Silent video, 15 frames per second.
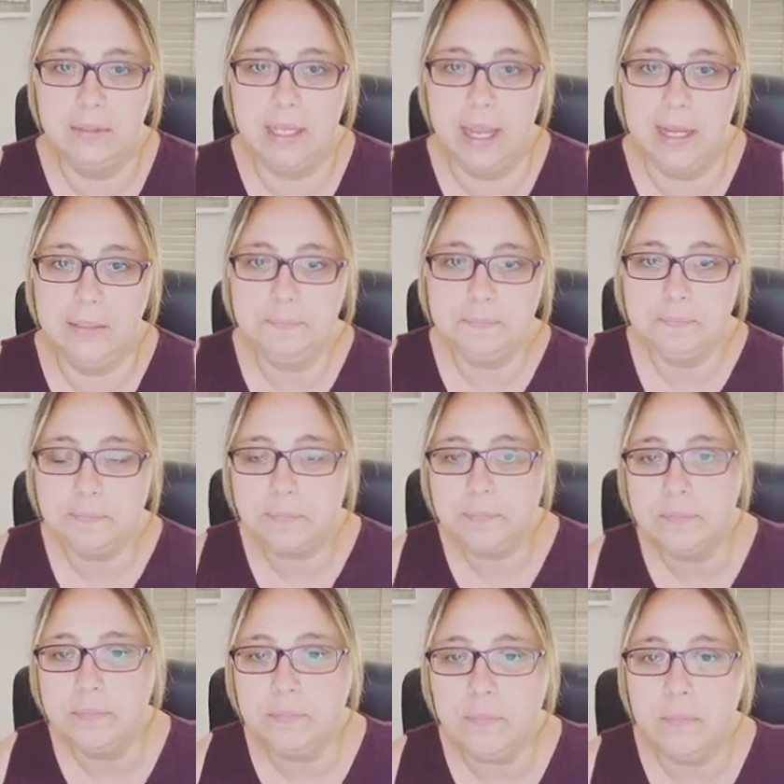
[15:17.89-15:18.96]
Okay.
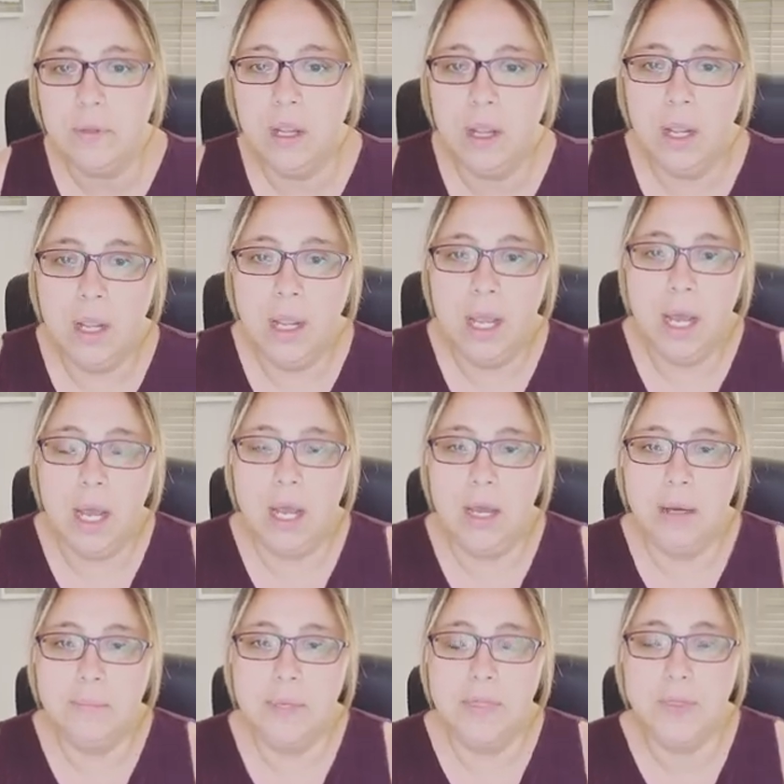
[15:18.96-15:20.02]

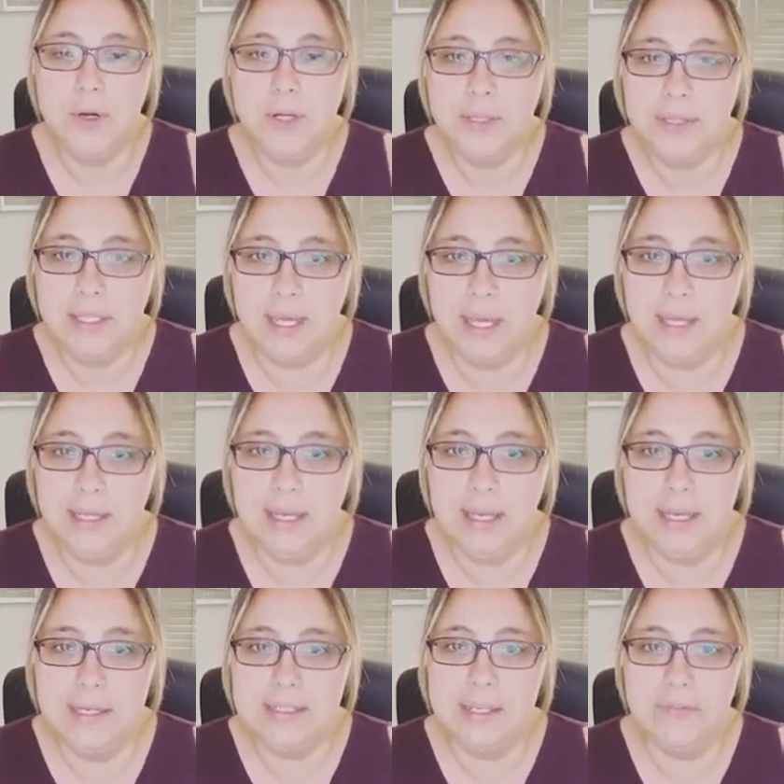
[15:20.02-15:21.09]
Third thing
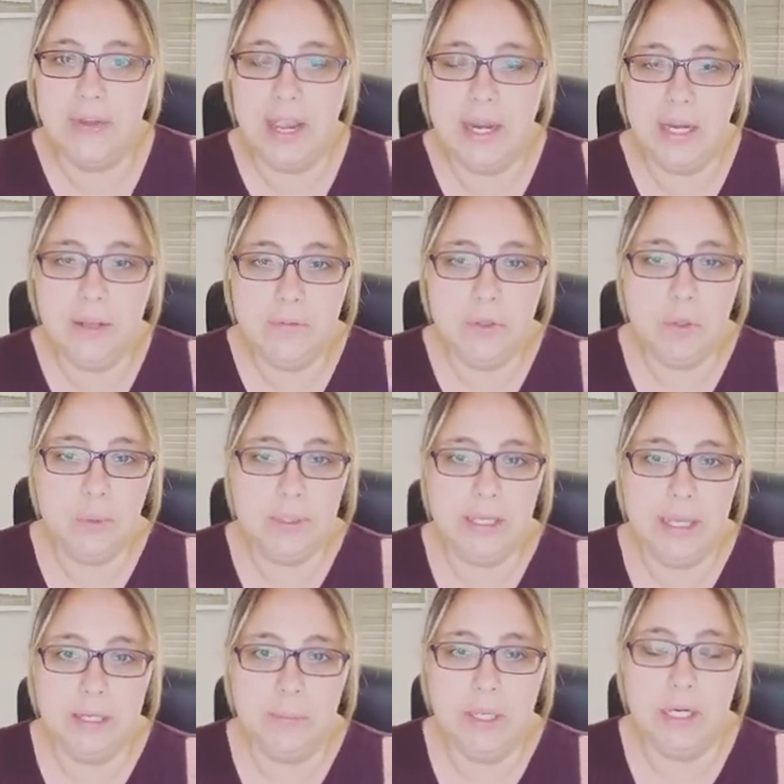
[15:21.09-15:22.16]
is, if any of you would
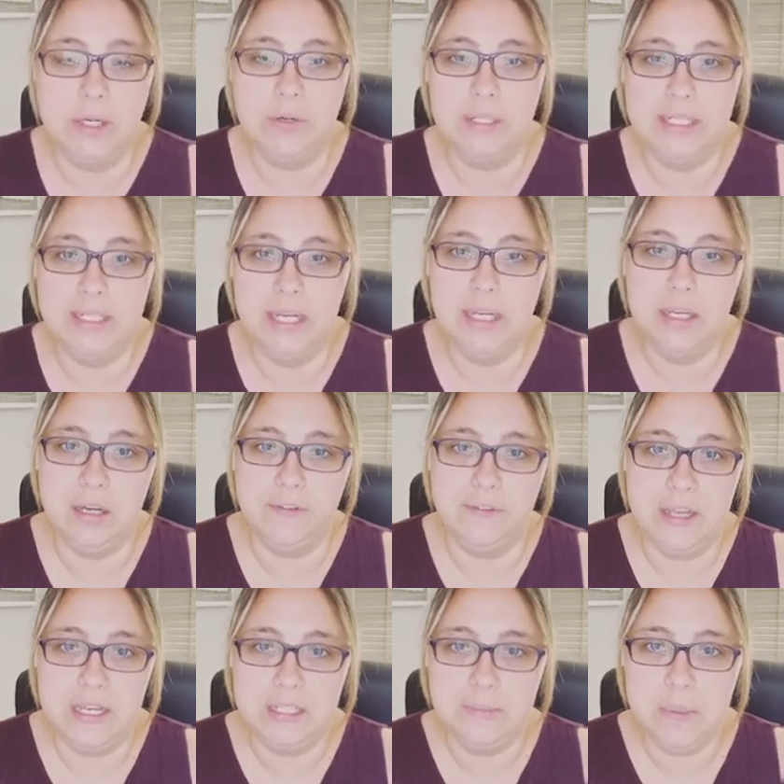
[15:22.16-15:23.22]
like me to critique your
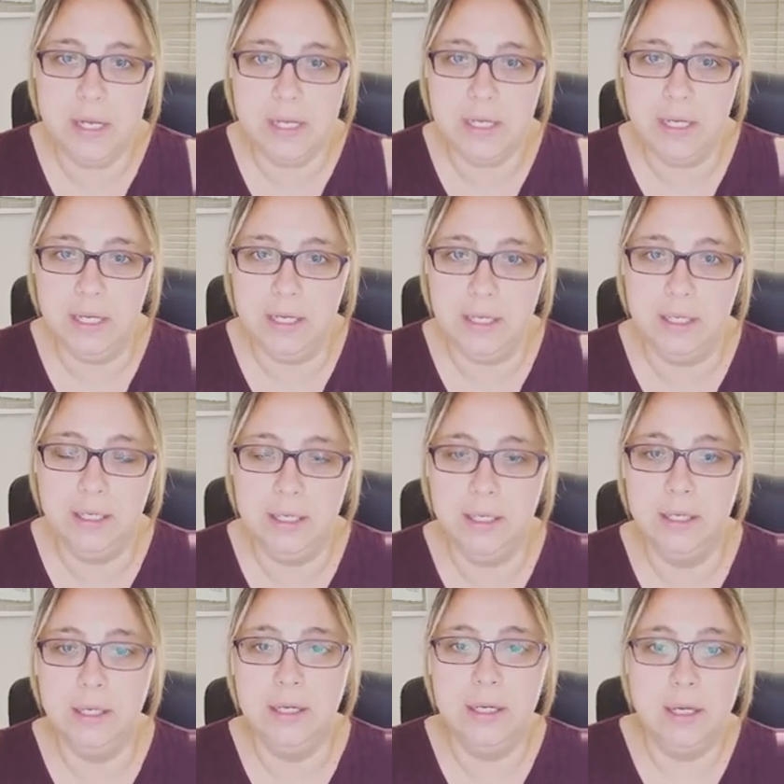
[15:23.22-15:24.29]
Facebook,
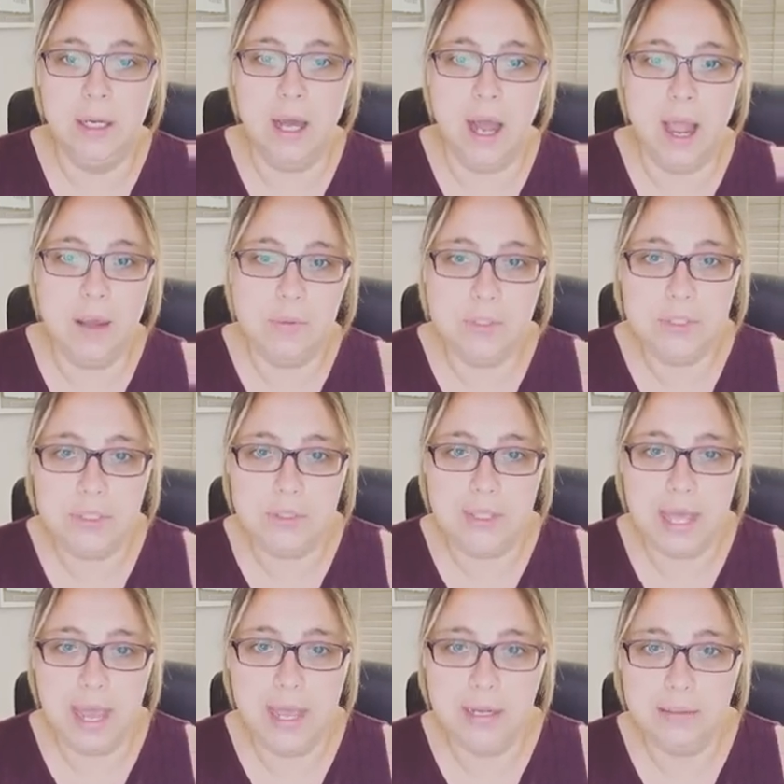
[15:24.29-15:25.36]
I will do
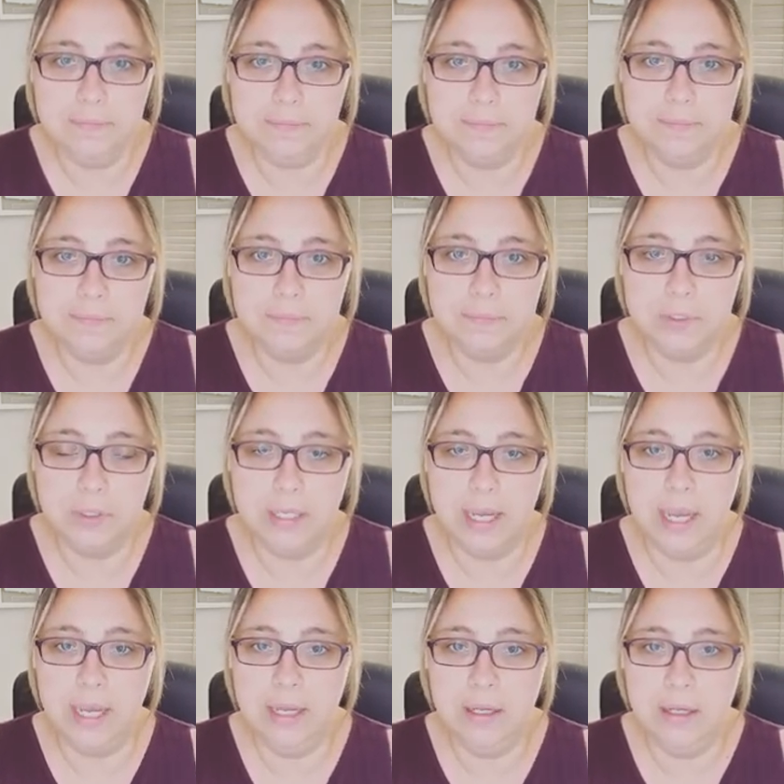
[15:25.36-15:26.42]
that.
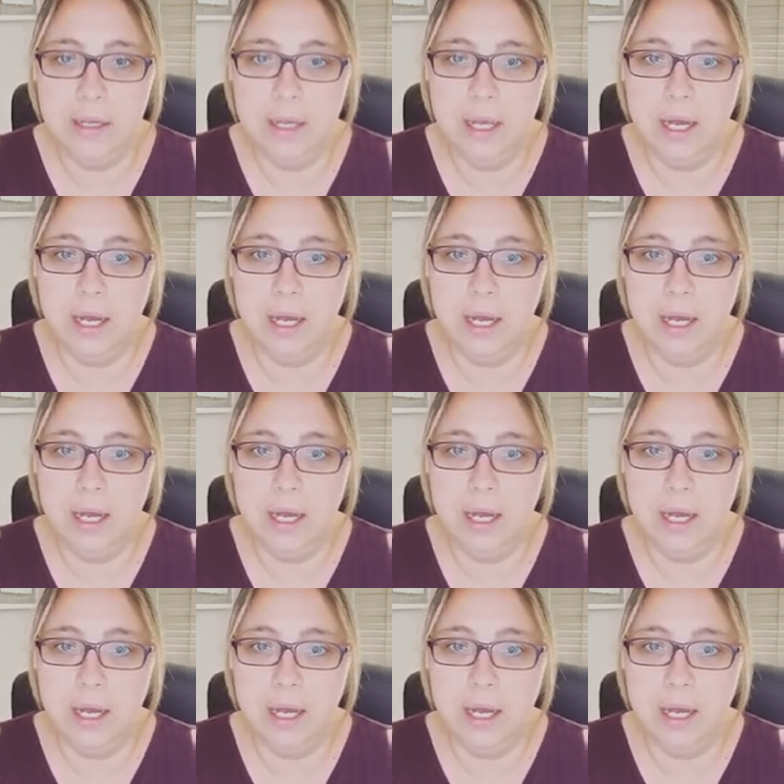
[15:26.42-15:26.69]
Okay.